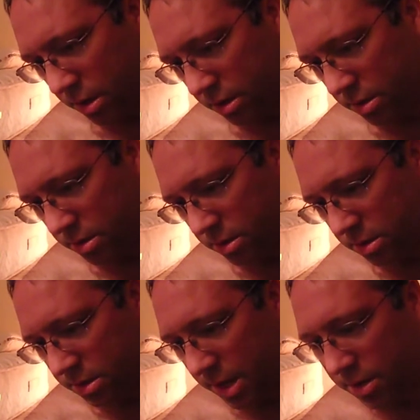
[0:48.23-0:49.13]
It
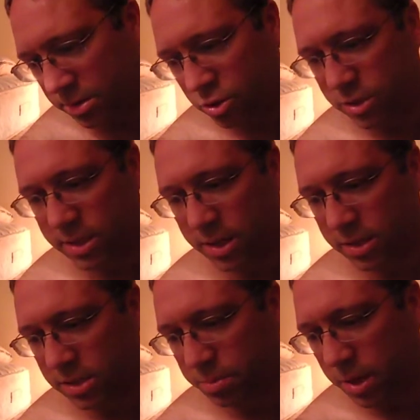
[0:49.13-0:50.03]
sounds just
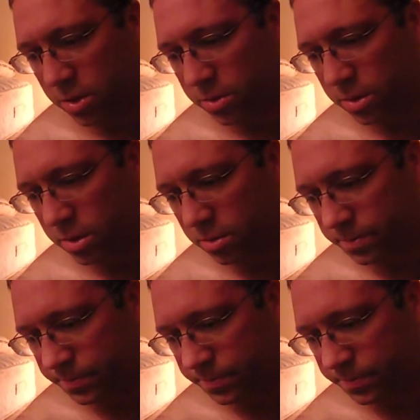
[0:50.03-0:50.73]
like it's spelled.